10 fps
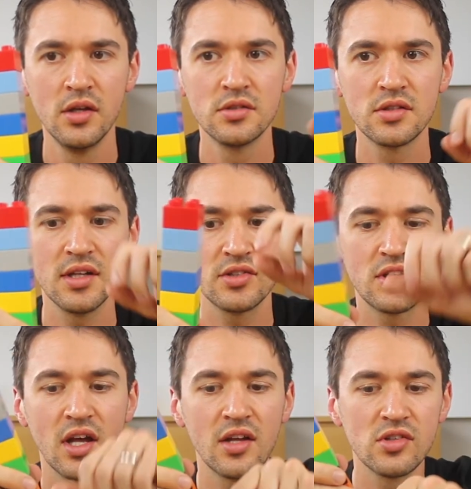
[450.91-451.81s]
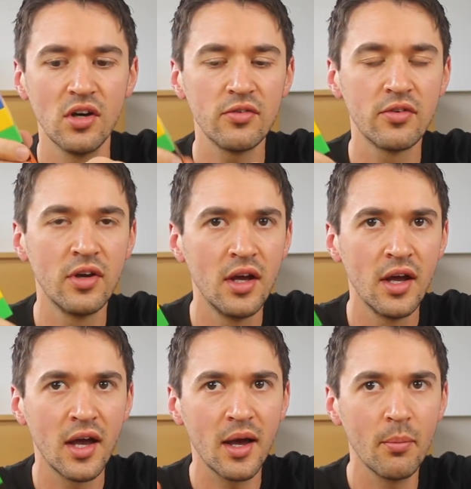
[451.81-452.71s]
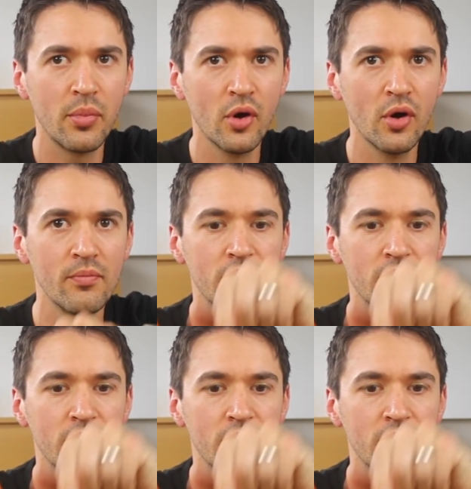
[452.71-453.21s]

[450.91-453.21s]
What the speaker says: So let's start off and put,